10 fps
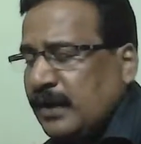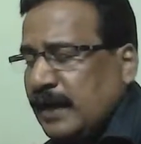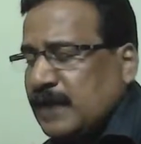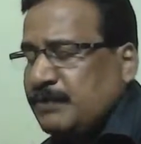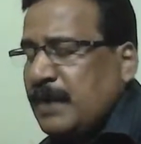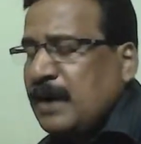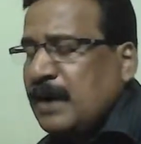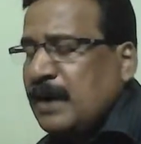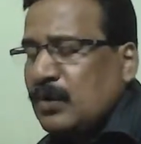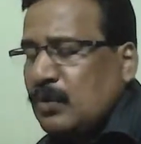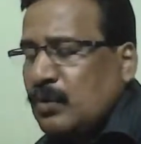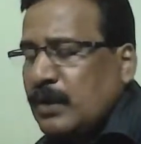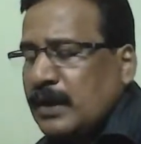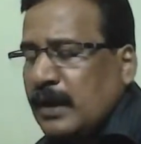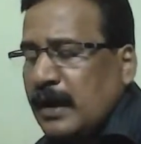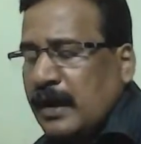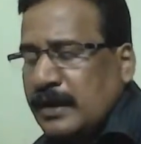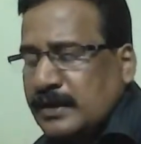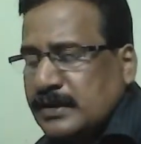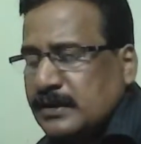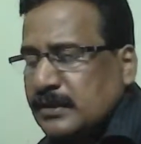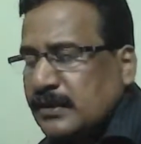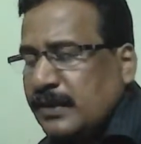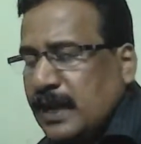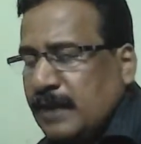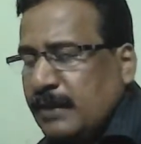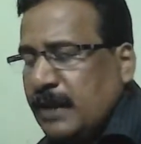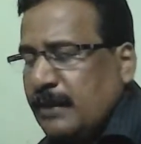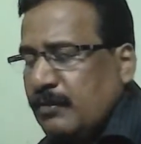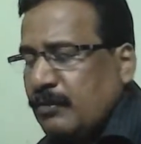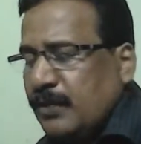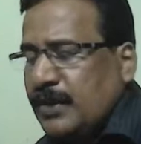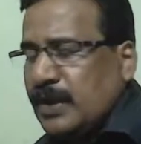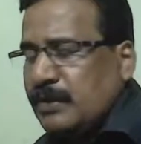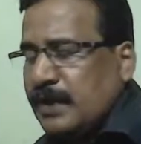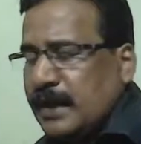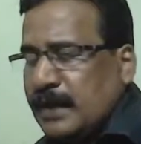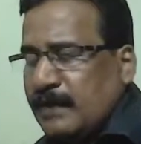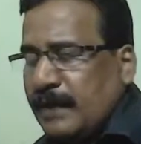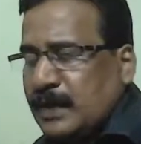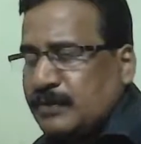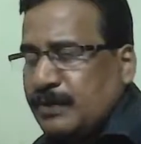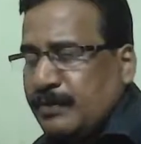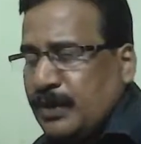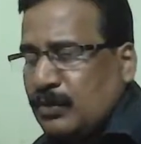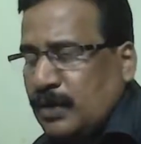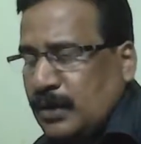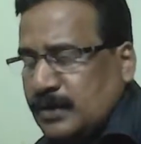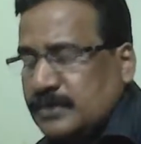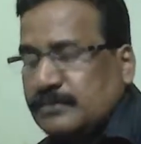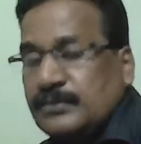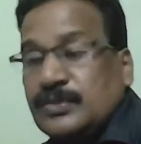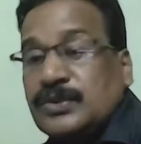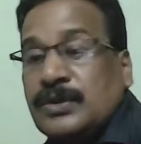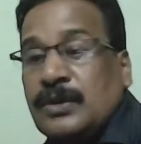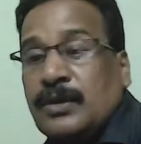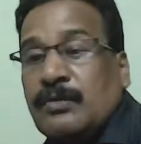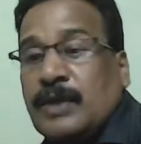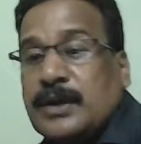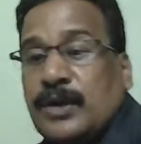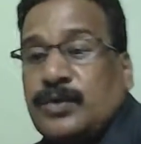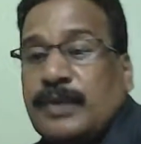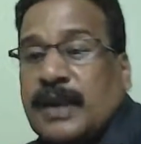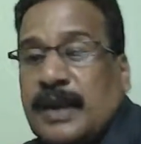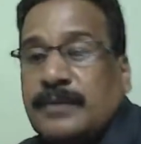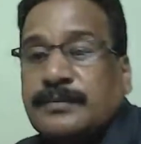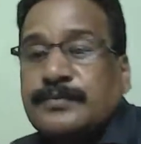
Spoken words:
Expand along row 1 and tell me whether you are getting minus 52 or not. Work out quickly.